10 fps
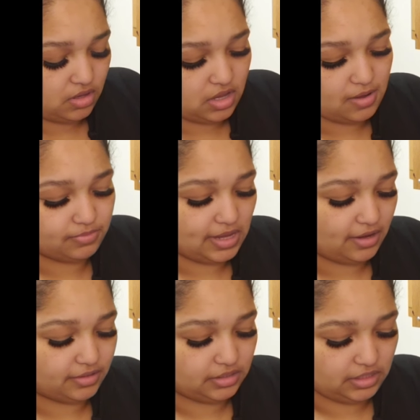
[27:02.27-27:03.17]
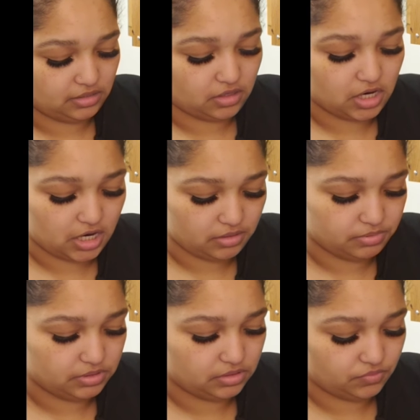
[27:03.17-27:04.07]
I'm calculating the
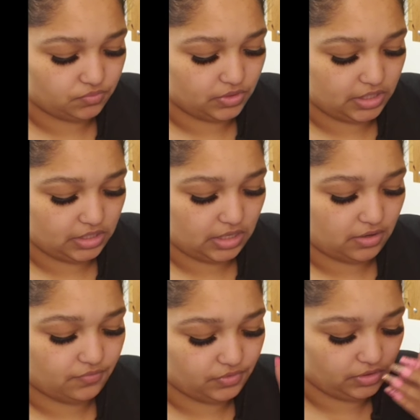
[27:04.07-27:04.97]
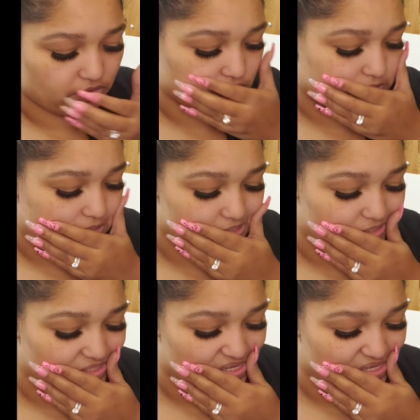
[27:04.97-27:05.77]
carbs right now for you, so